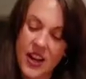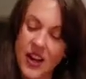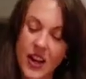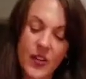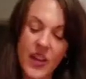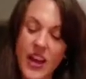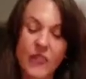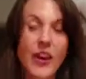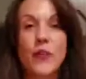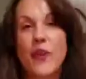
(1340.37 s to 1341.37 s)
Oh yeah,
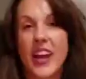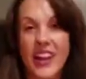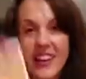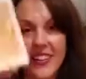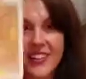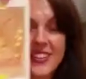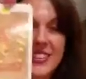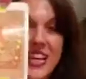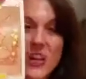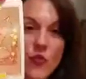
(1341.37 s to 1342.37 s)
right away.
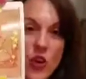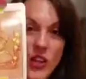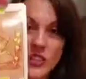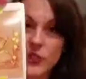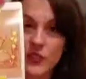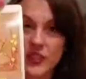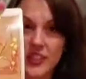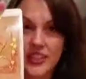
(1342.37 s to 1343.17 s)
10 of Wands reversed.